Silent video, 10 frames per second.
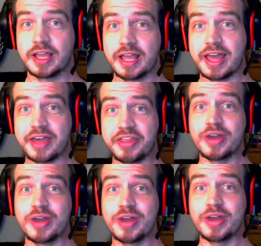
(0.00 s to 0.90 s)
there
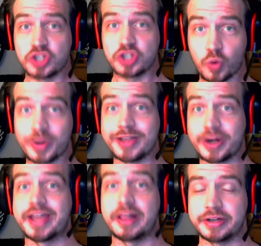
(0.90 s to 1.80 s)
is no real
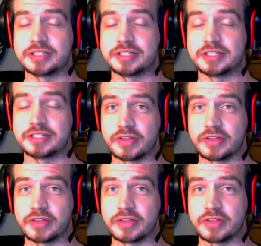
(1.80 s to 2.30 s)
reality TV.